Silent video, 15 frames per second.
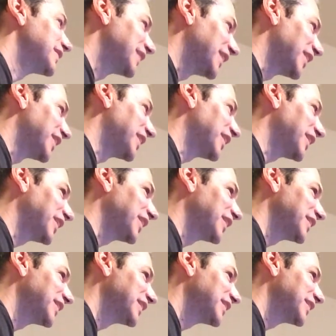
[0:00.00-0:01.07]
There you go.
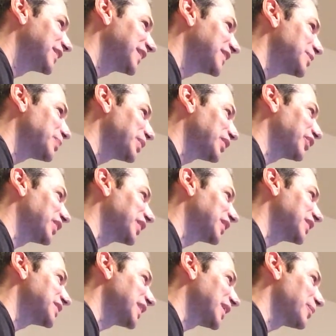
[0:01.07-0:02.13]
That's a perfect
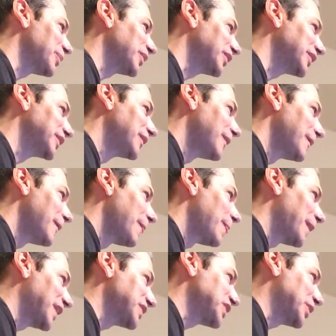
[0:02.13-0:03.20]
example.
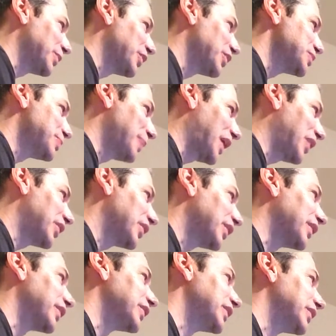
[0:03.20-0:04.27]
That's someone who was power
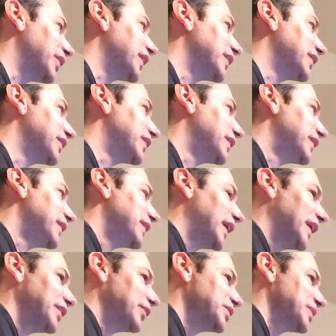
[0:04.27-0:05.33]
hungry, right?
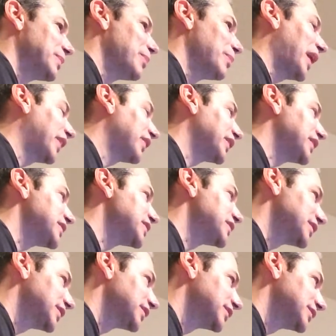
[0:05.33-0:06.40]
And it was imbalanced,
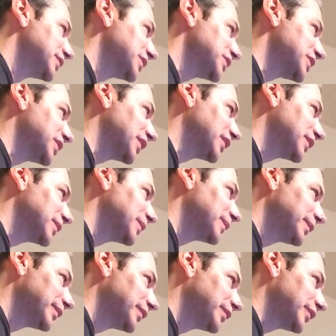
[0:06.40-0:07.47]
wasn't it?
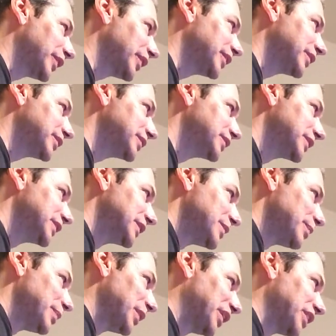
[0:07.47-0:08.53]
Right?
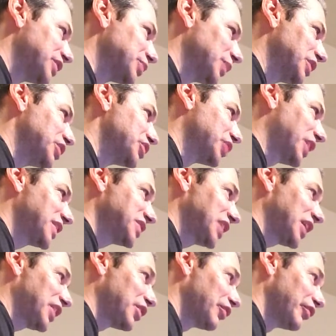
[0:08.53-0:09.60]
Because when you try to
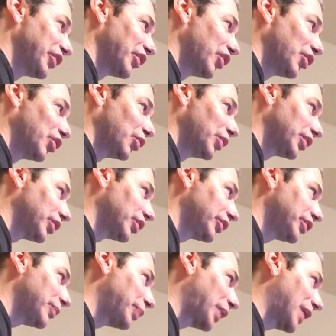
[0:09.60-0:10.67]
take over the whole world,
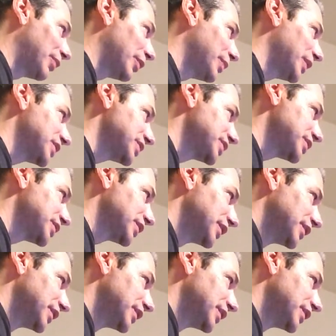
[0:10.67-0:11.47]
the problem is